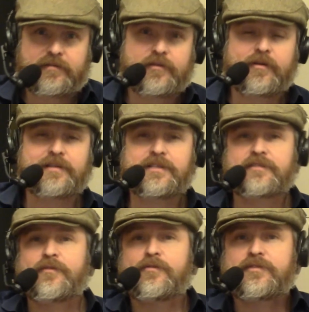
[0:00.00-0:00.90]
The
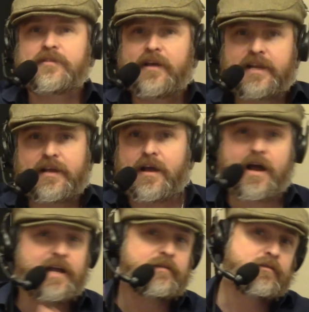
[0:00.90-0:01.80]
craziest folks in lighting.
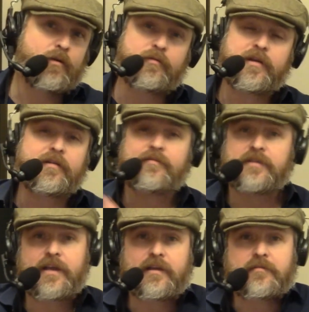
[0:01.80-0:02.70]
I go there every
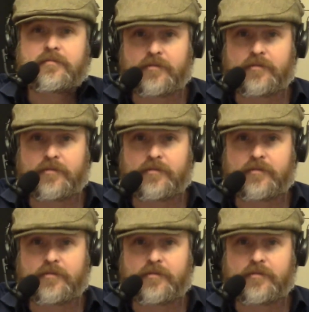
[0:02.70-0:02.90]
day.